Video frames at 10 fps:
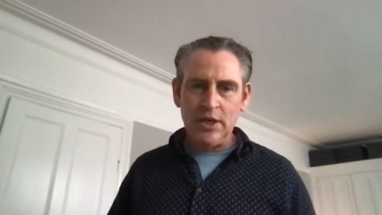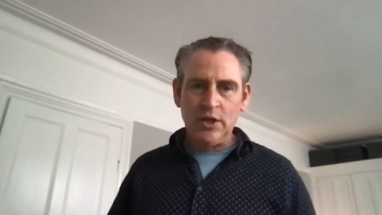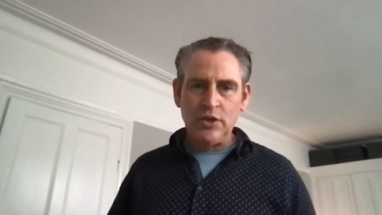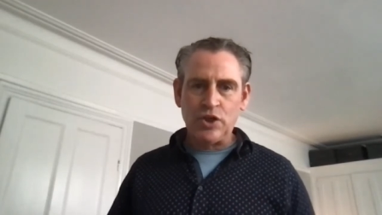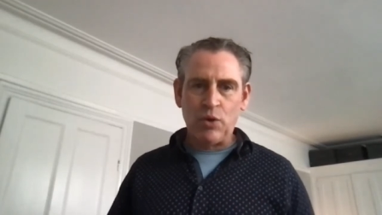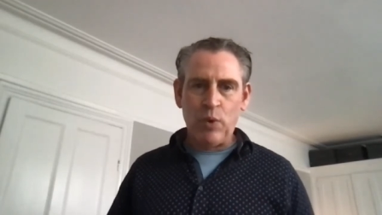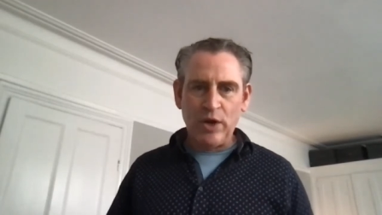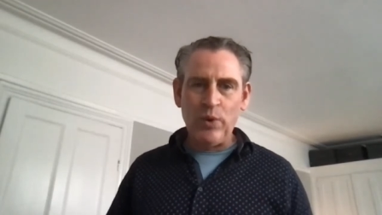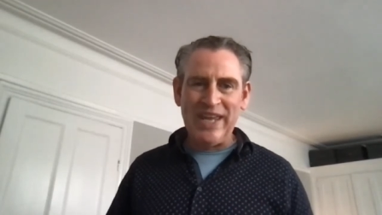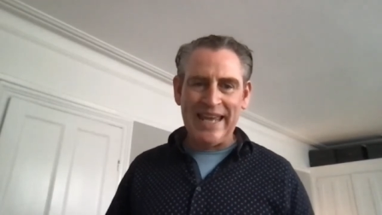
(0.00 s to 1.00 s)
So,
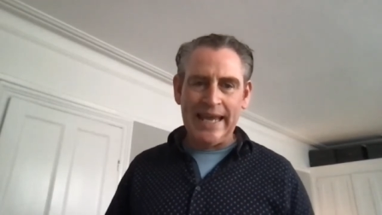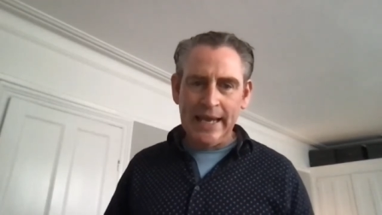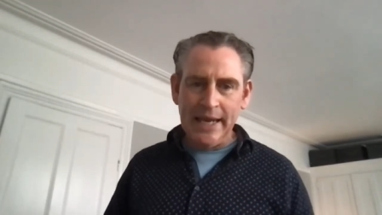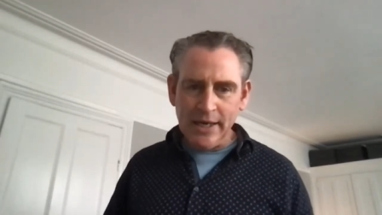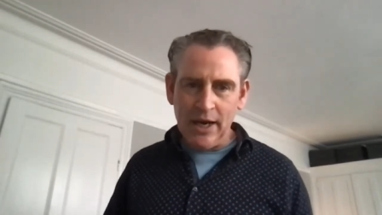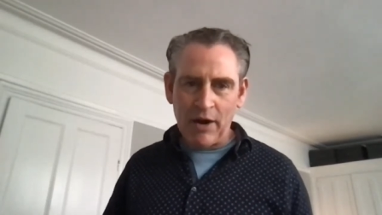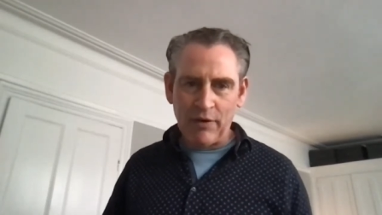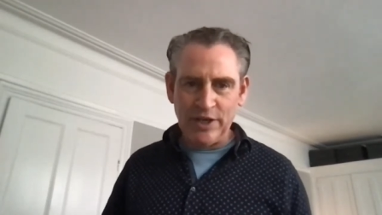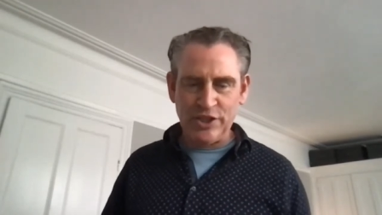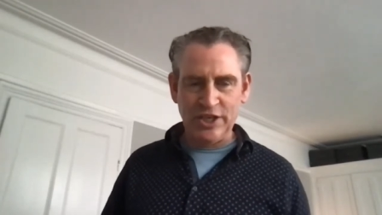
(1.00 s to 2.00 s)
when we
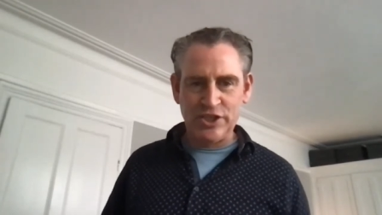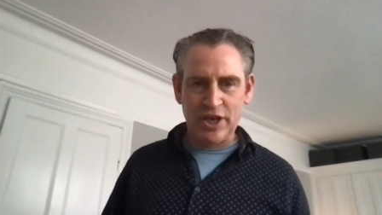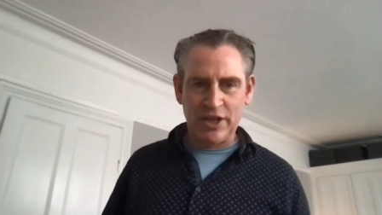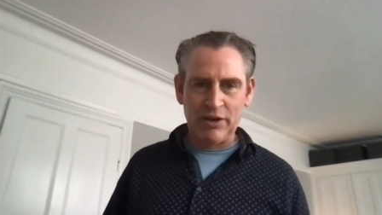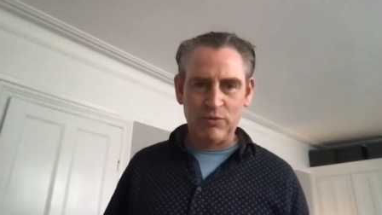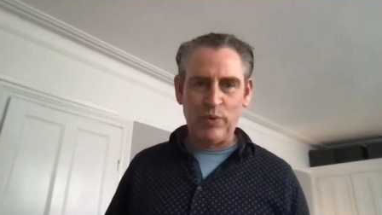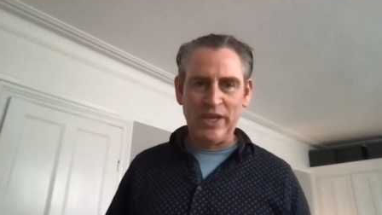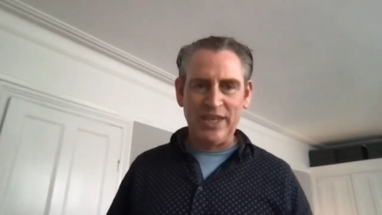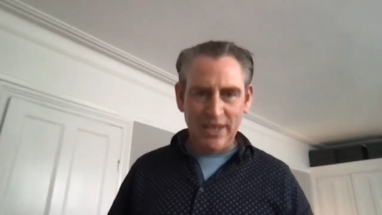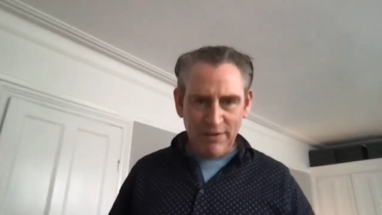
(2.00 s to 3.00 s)
encourage each other, we
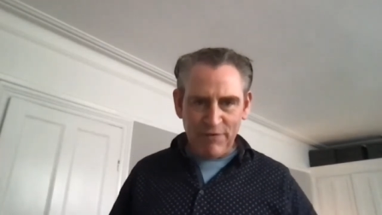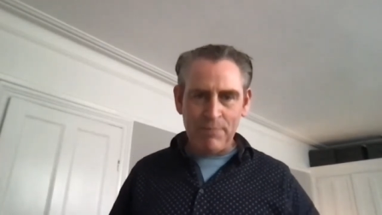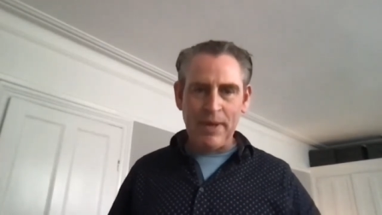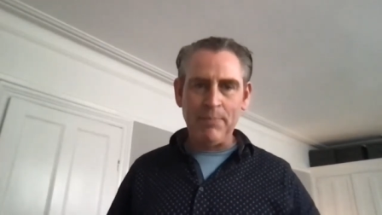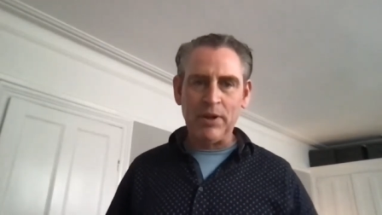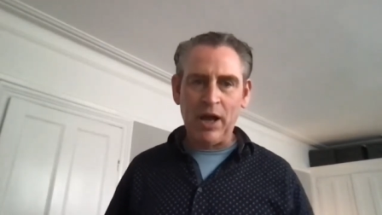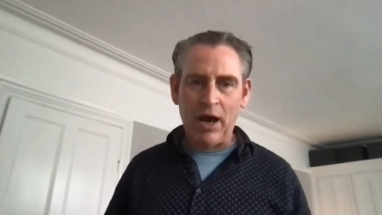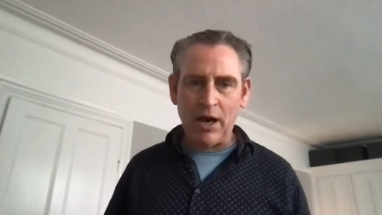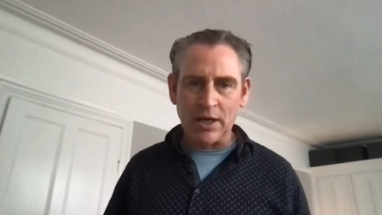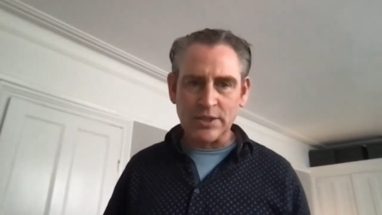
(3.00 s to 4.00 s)
give people
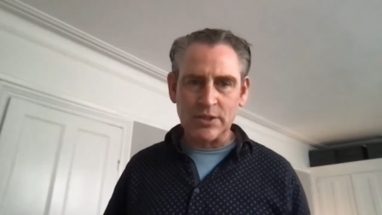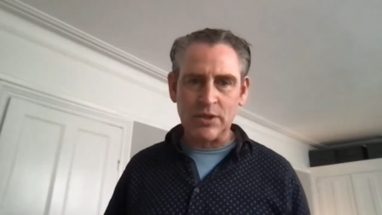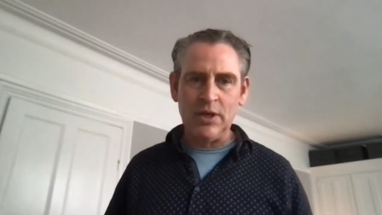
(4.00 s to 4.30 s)
heart,